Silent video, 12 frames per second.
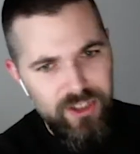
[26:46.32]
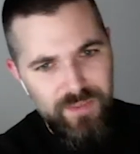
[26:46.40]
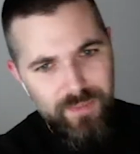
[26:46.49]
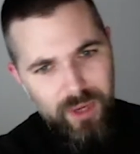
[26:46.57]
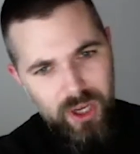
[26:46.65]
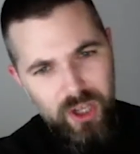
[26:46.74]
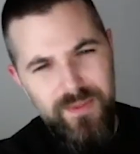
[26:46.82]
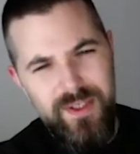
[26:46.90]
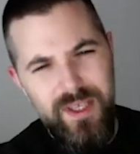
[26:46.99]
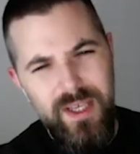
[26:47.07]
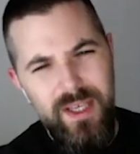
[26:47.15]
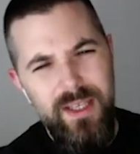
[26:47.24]
halogen
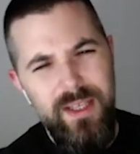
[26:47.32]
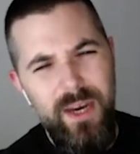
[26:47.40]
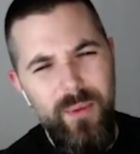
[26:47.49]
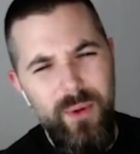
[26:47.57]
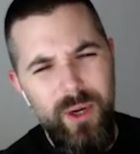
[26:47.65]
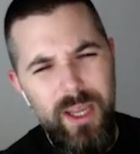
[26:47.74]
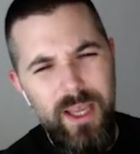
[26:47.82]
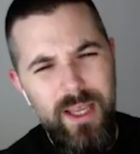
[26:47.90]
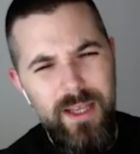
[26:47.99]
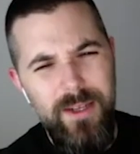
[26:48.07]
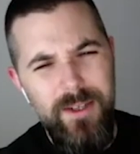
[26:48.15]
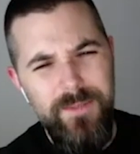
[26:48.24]
bulbs that were
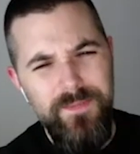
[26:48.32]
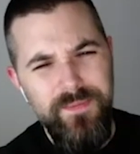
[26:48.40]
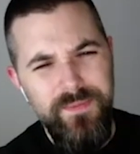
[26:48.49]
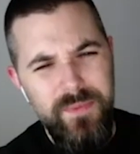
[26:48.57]
in